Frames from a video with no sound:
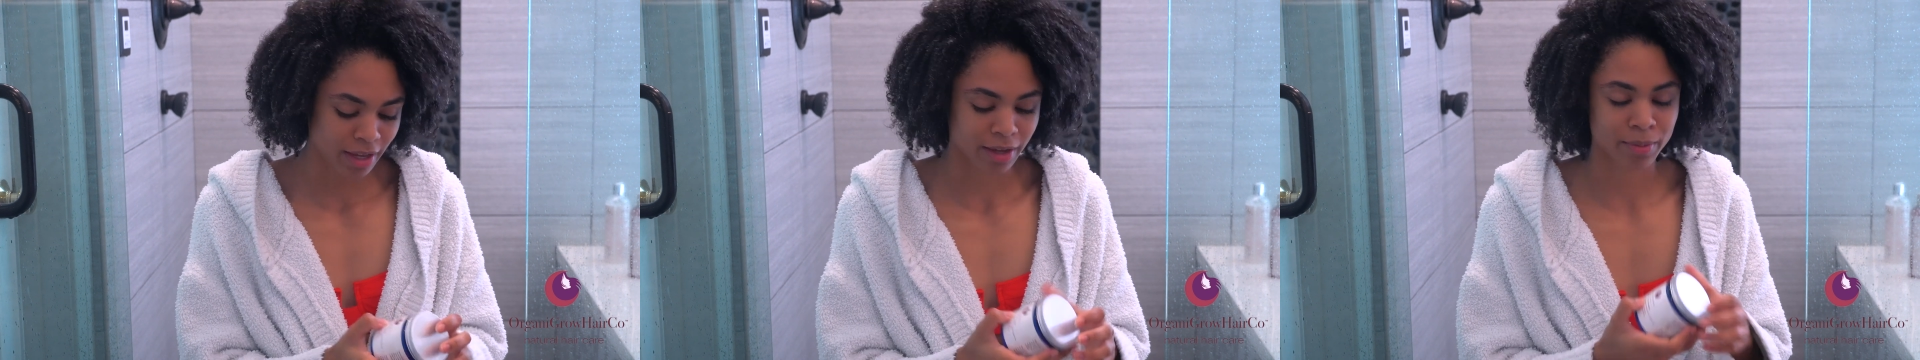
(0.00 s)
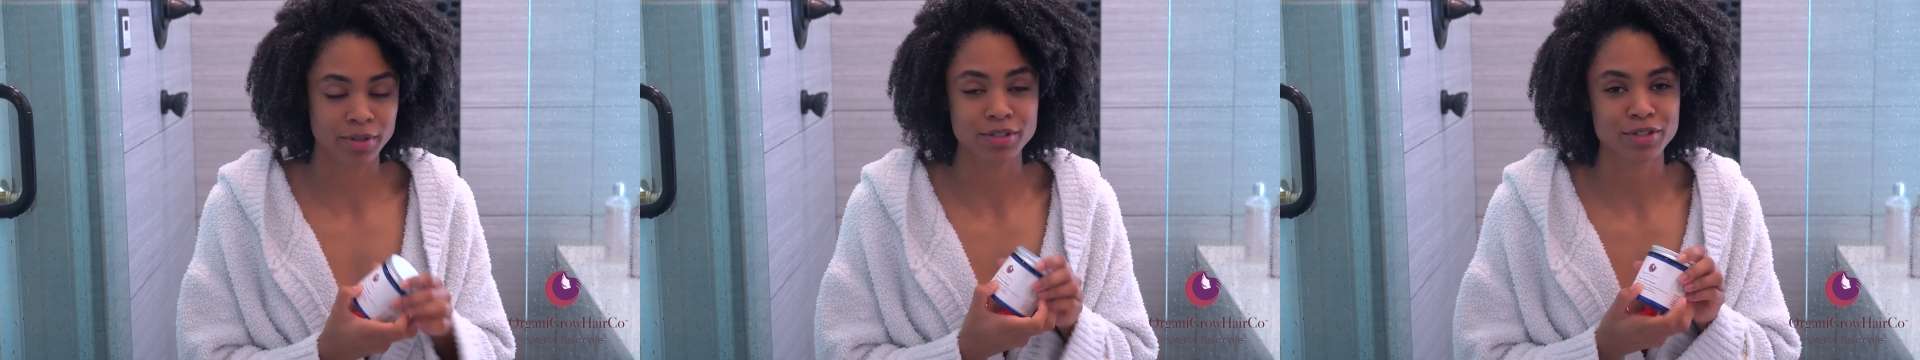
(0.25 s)

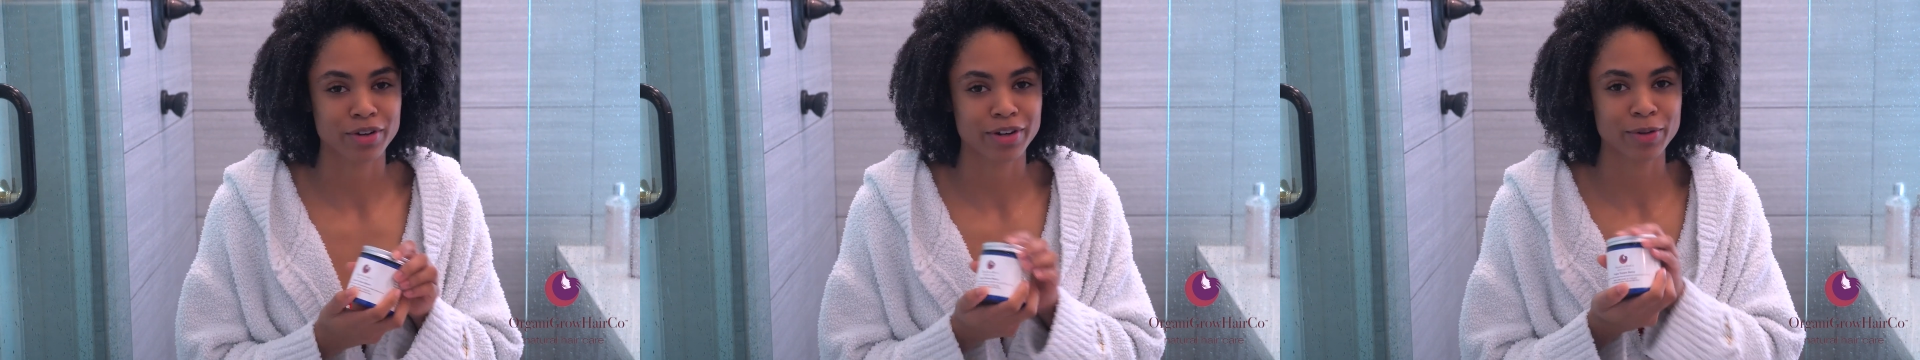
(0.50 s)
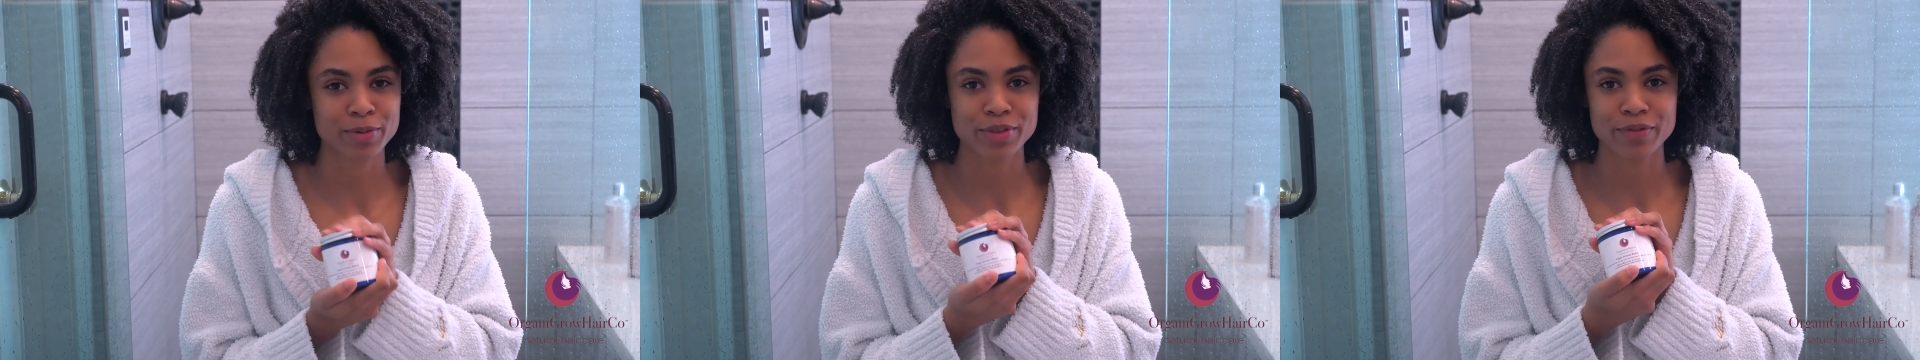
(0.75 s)
I'm going to start
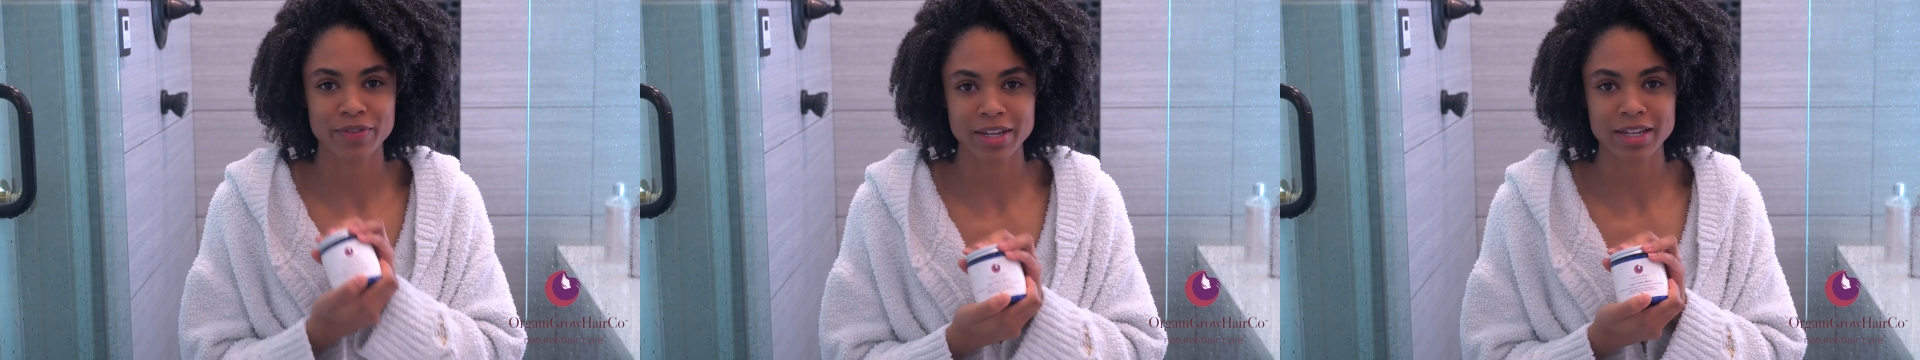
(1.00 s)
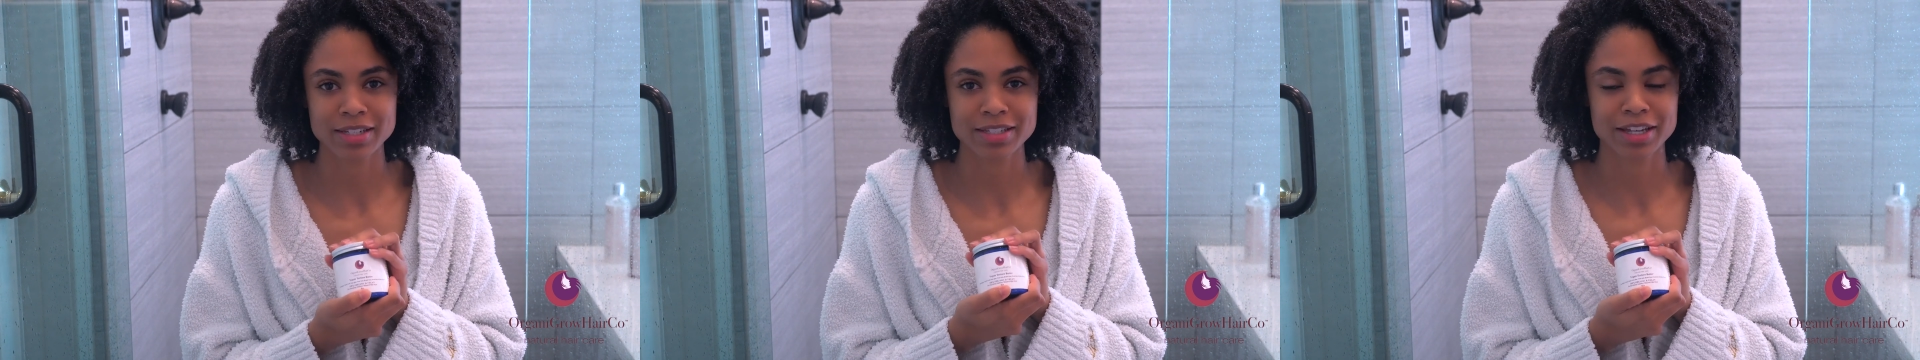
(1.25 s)
out with the
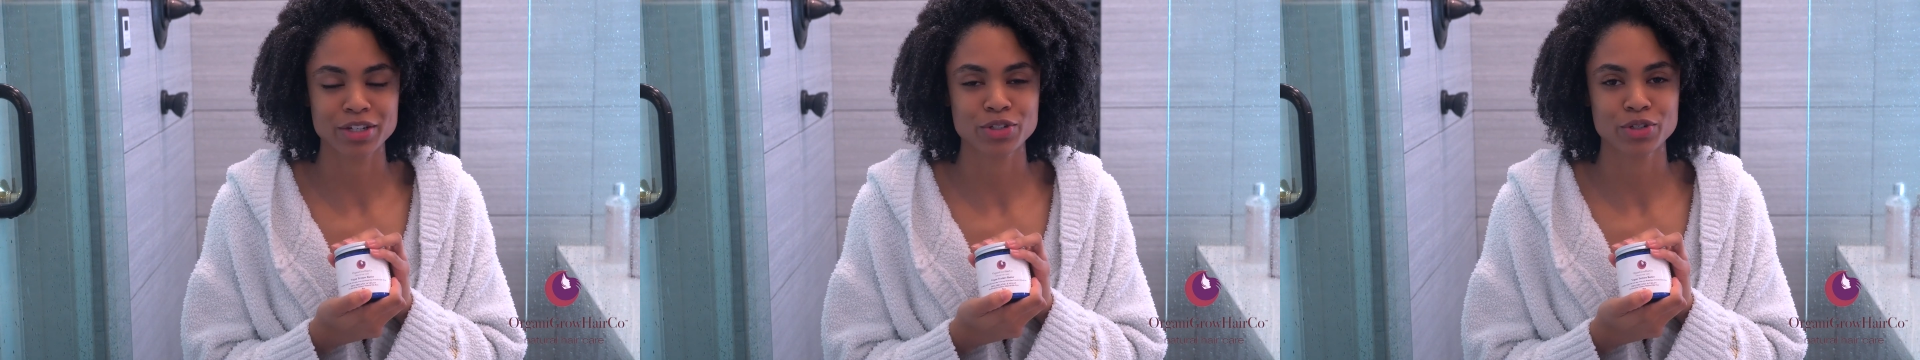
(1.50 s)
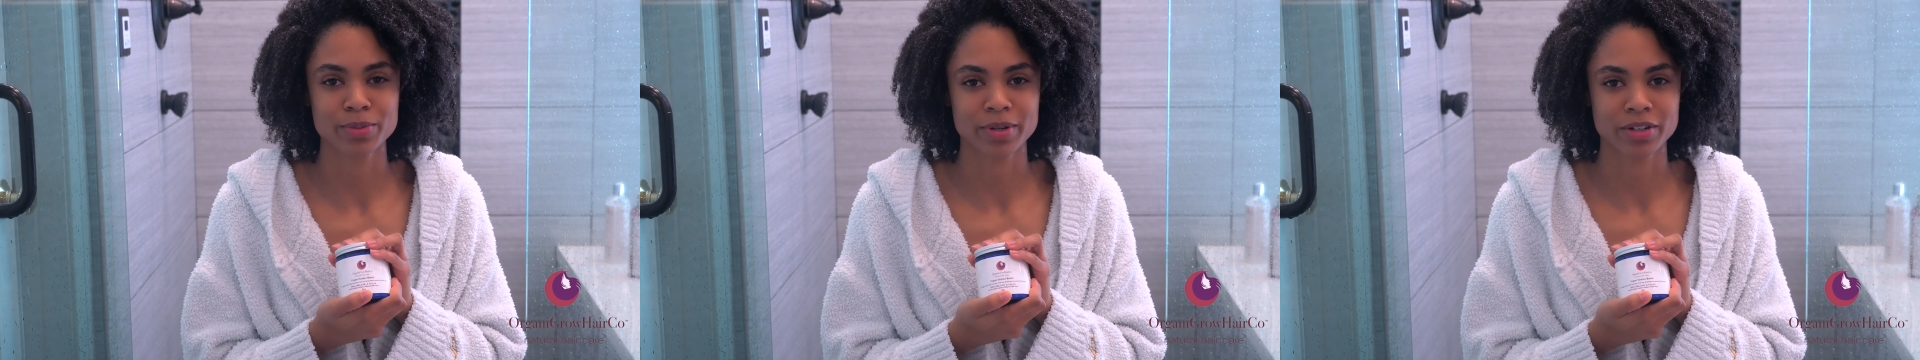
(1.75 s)
vegan
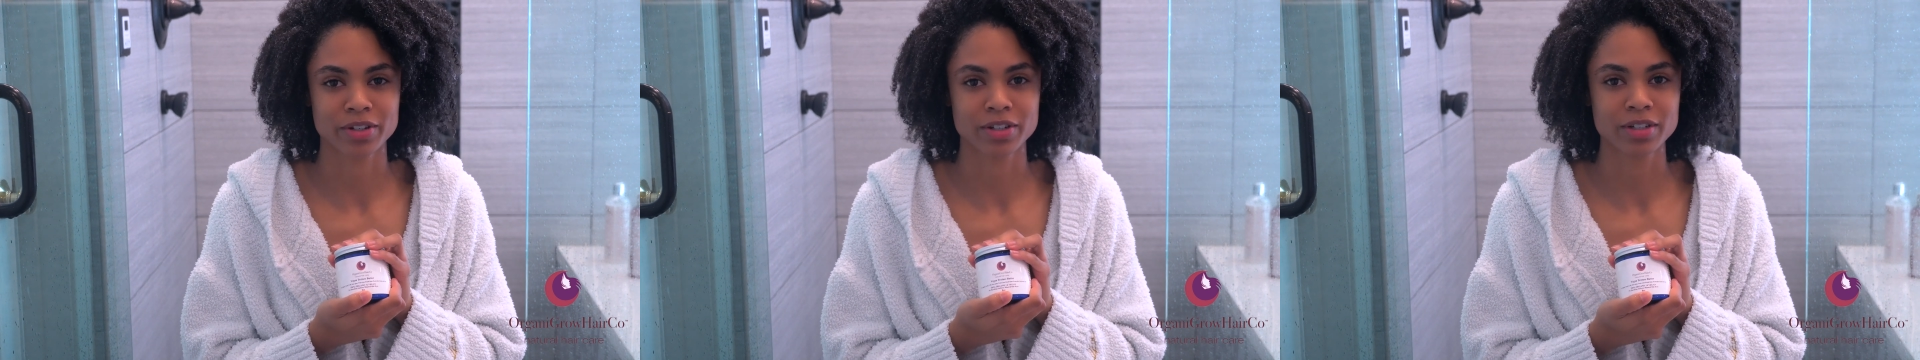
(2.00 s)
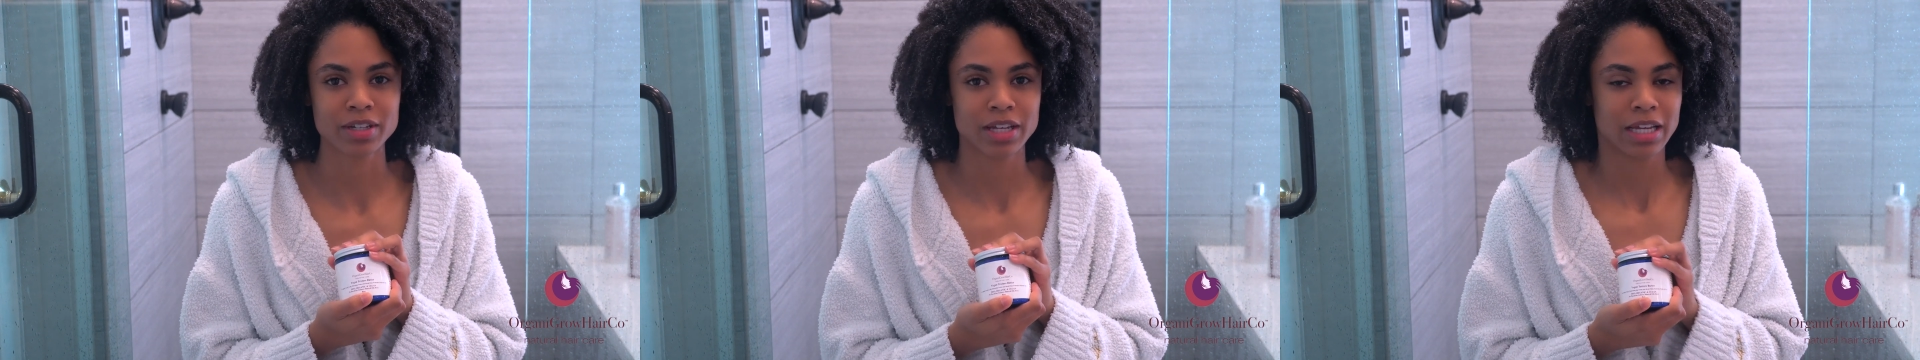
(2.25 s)
texture
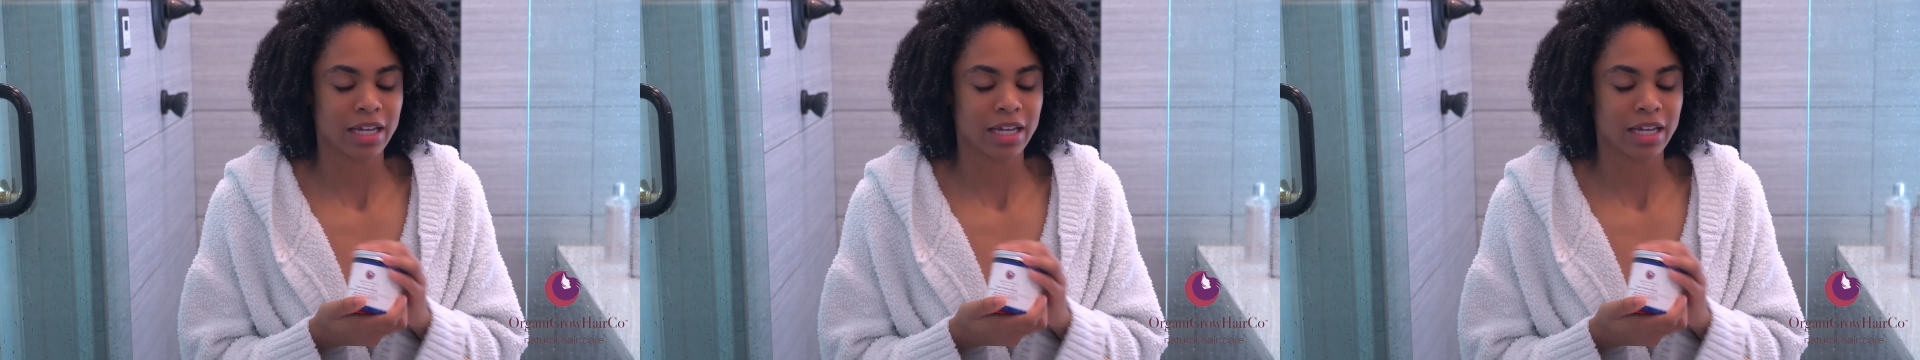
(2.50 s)
butter.